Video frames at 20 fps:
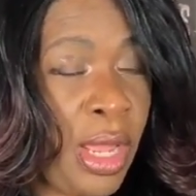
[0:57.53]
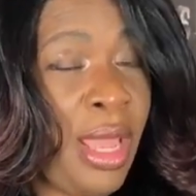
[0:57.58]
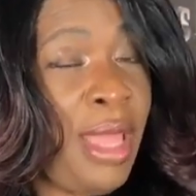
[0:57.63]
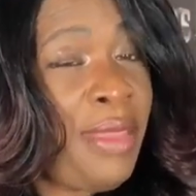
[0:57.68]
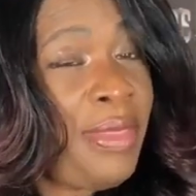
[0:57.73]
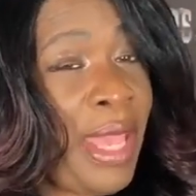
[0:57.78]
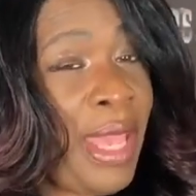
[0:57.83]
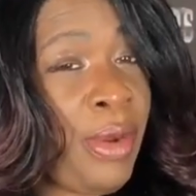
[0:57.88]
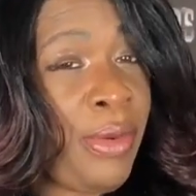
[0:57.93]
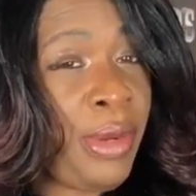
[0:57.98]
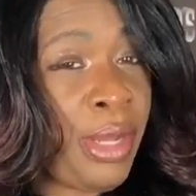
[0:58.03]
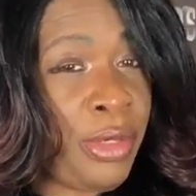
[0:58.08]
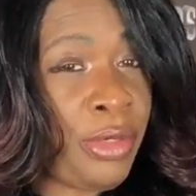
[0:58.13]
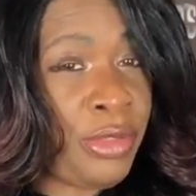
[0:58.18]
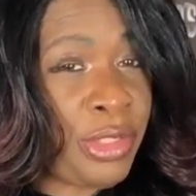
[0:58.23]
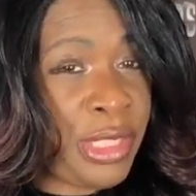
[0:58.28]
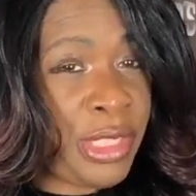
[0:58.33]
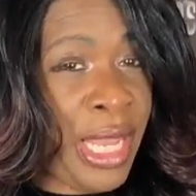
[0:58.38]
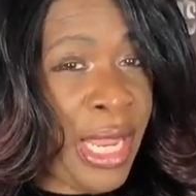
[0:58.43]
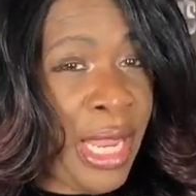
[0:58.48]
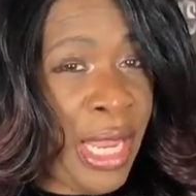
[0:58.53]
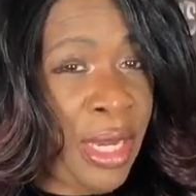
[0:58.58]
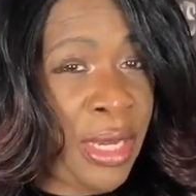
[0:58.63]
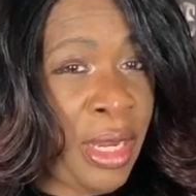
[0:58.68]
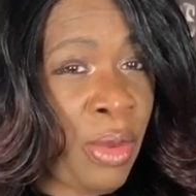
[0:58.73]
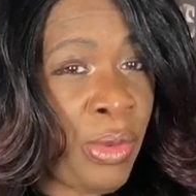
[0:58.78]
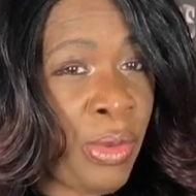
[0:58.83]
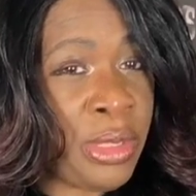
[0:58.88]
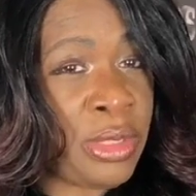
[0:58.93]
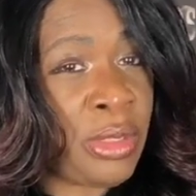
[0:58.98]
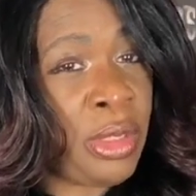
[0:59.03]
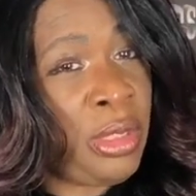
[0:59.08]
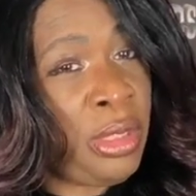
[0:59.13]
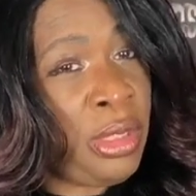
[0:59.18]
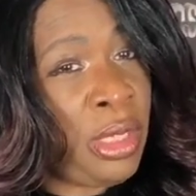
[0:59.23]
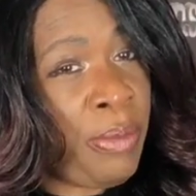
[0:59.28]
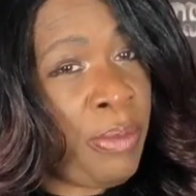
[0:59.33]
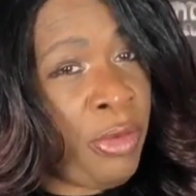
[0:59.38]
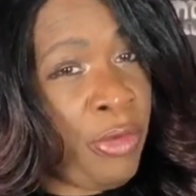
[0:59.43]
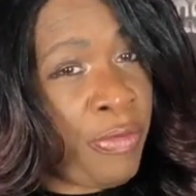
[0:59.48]
They don't understand that what's on the
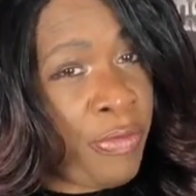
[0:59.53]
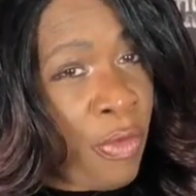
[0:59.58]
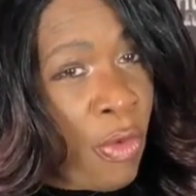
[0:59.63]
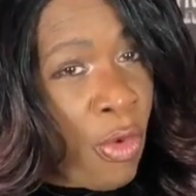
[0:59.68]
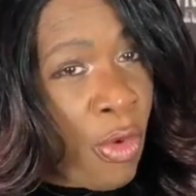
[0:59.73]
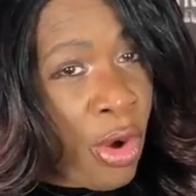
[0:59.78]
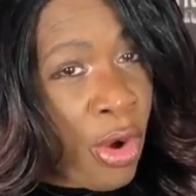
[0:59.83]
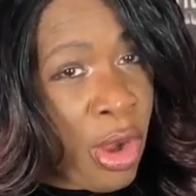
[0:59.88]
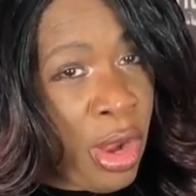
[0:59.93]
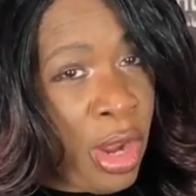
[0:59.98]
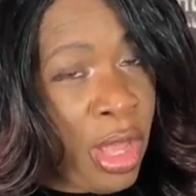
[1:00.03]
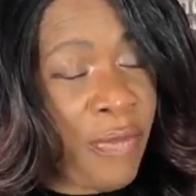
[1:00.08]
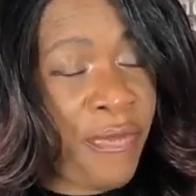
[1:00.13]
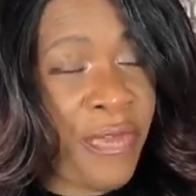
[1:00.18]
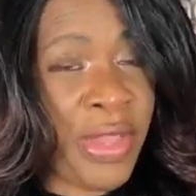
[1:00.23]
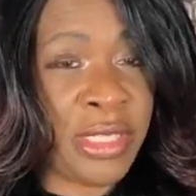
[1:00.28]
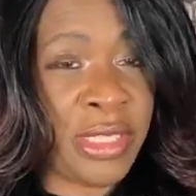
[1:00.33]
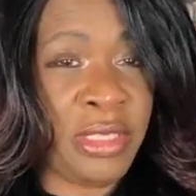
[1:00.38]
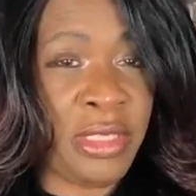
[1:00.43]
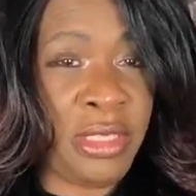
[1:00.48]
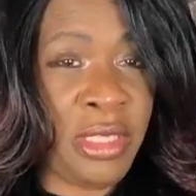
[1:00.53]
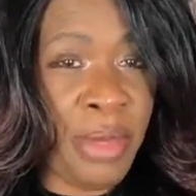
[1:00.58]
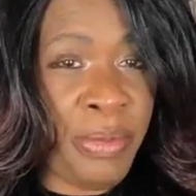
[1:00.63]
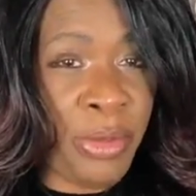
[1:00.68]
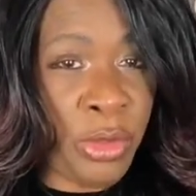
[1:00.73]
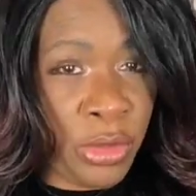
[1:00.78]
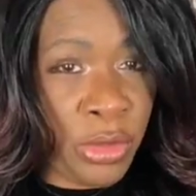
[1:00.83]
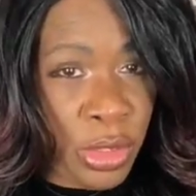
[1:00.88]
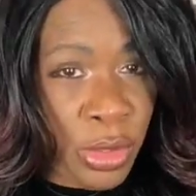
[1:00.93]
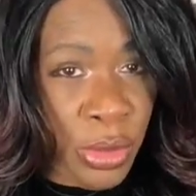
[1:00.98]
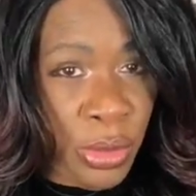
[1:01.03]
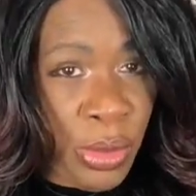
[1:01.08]
W-4 affects the W-2,